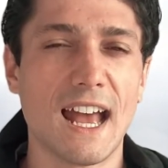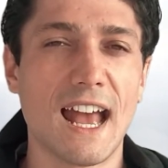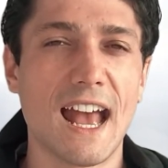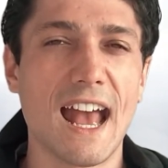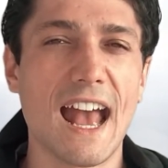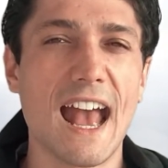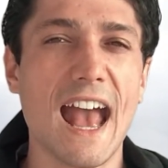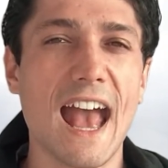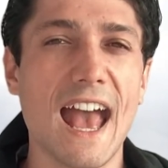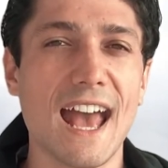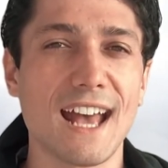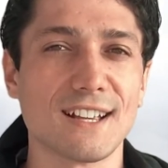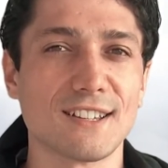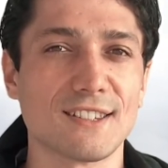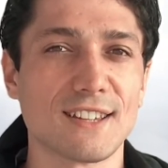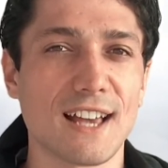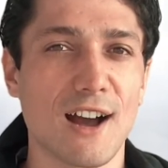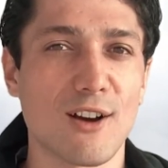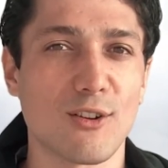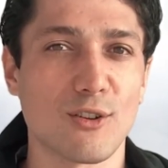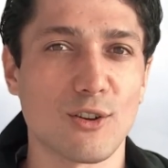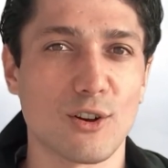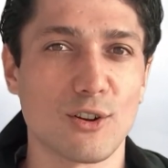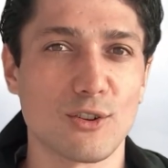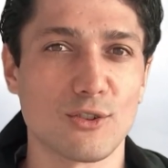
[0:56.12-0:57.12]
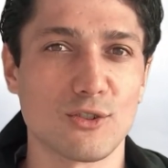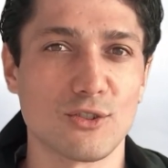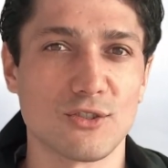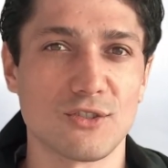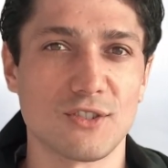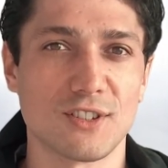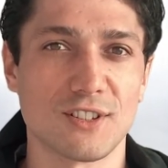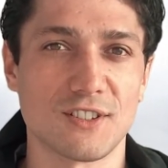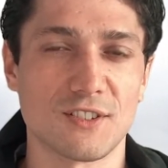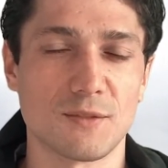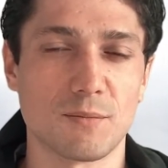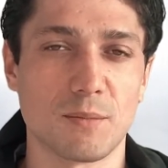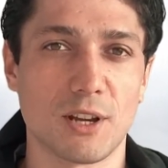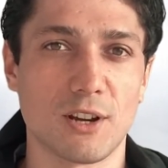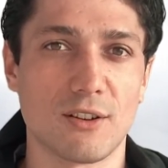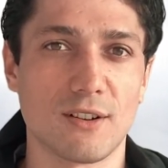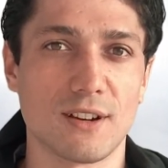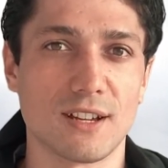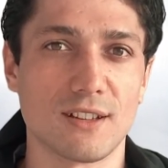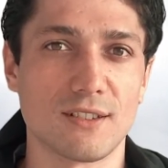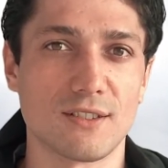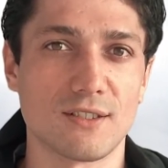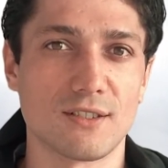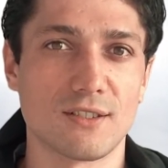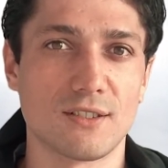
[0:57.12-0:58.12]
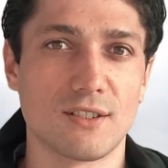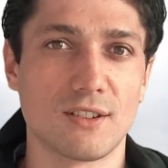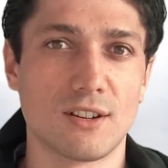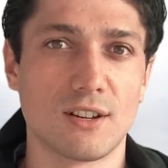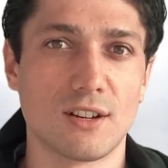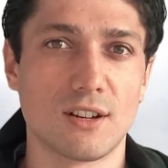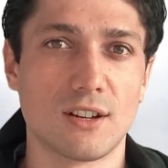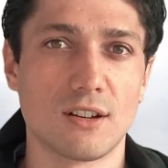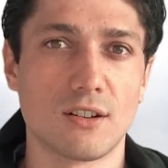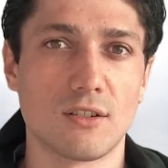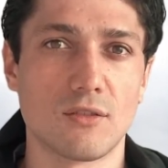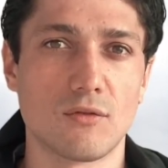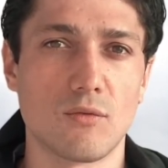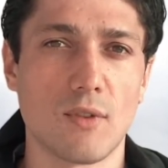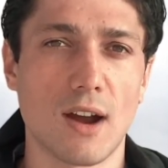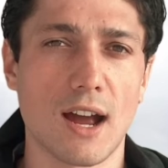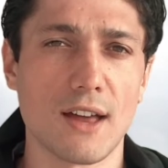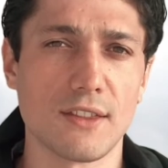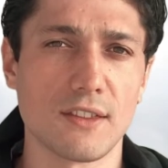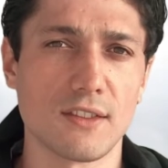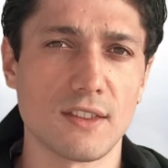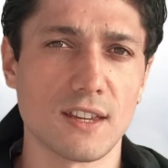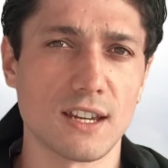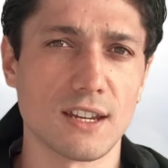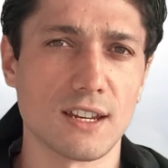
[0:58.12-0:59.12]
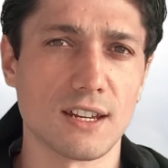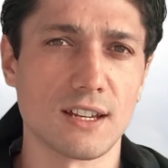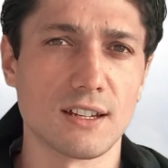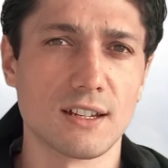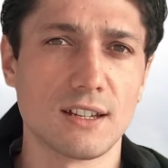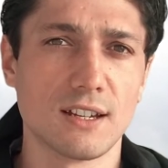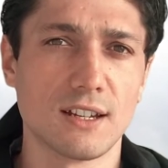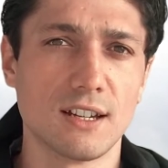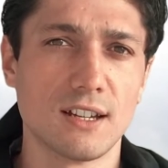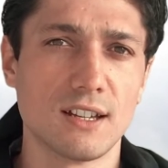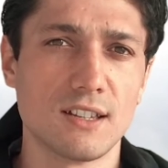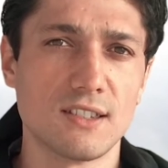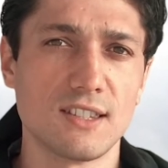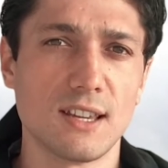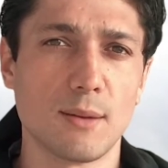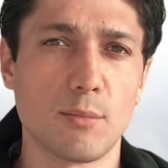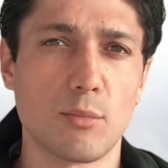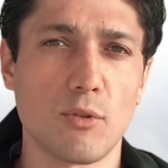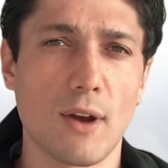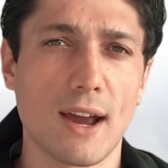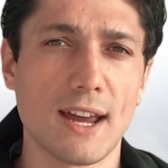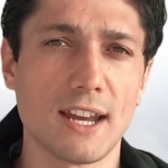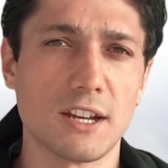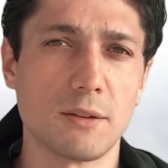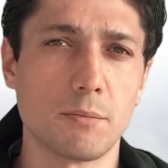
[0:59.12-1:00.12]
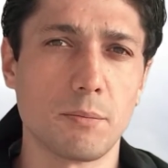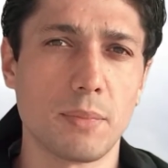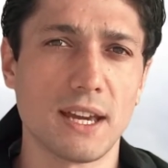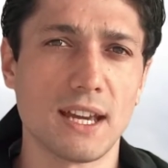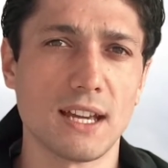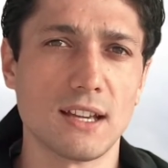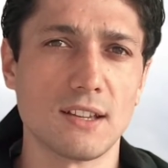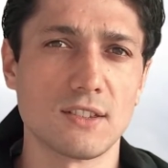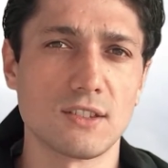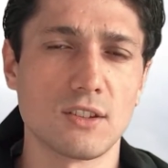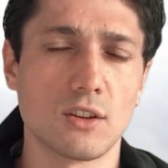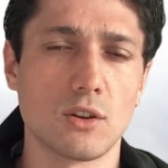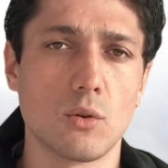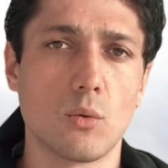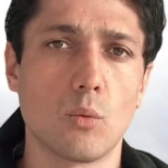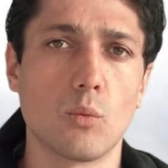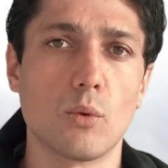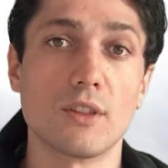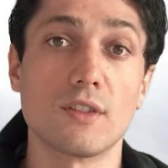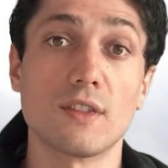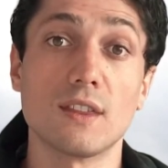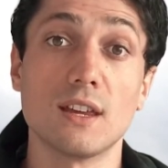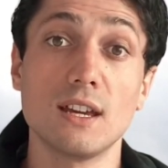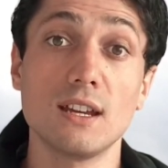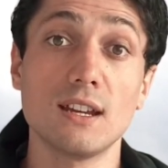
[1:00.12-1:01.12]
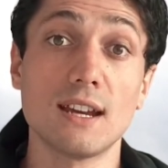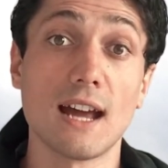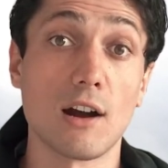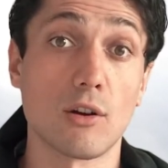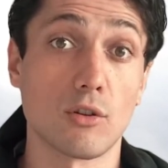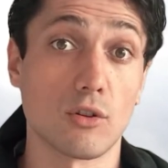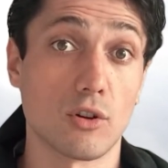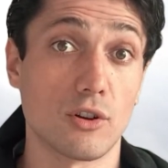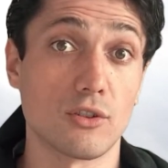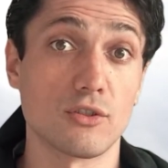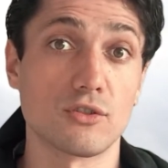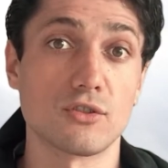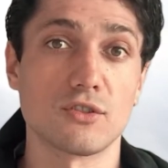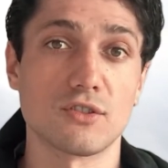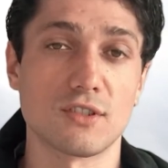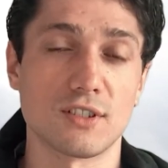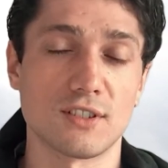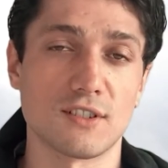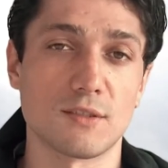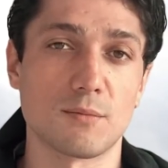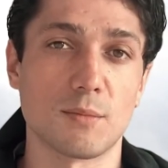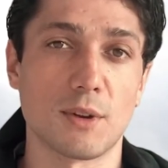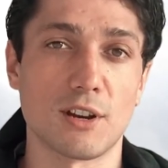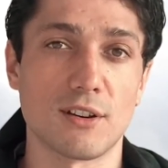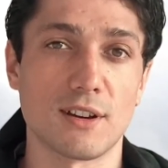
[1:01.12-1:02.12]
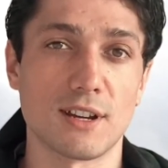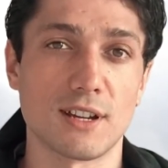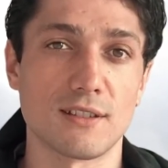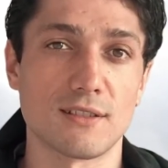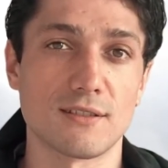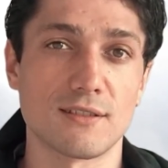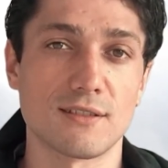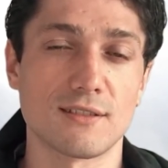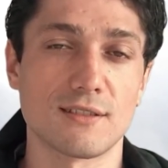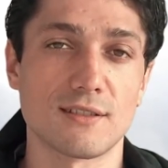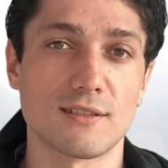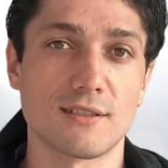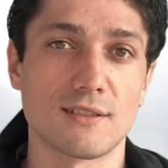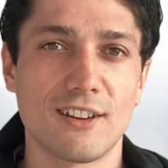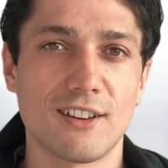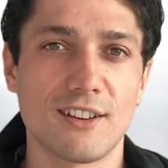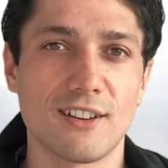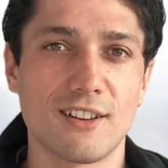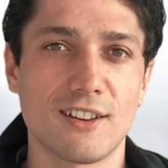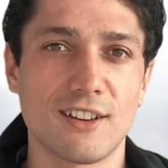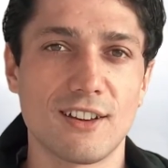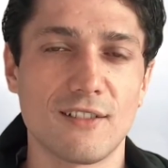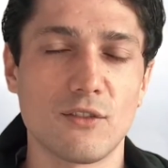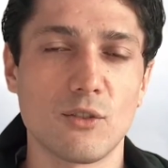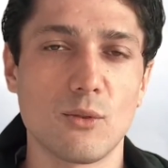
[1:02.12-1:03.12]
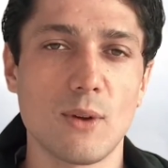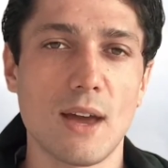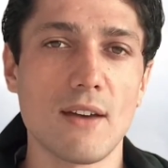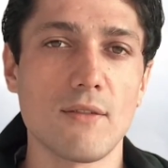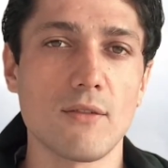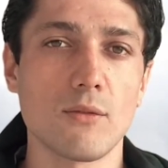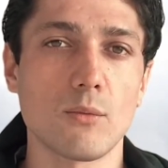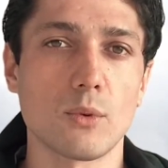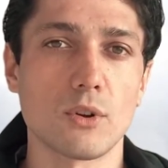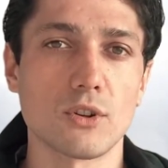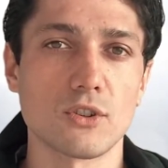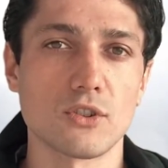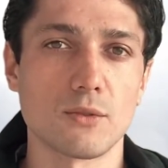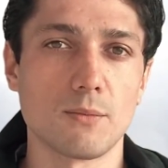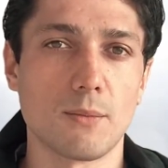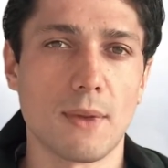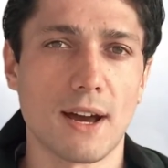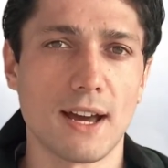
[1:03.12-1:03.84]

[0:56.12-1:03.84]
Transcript: as our conscious experience, rather than a separated piece within our conscious experience. If you haven't watched my